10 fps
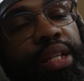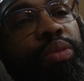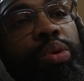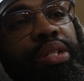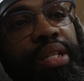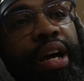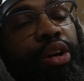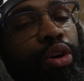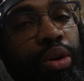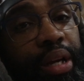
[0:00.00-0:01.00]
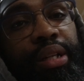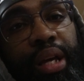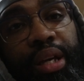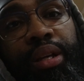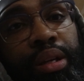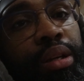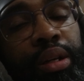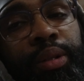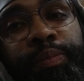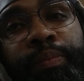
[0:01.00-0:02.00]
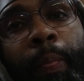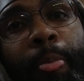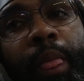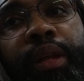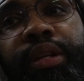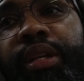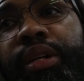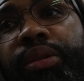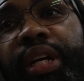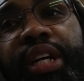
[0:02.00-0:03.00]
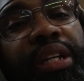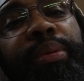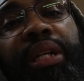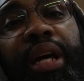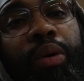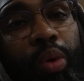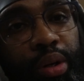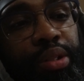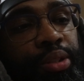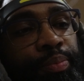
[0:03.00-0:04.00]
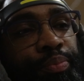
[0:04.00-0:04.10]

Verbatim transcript: and it was not a great day. You know, it could have been a lot worse.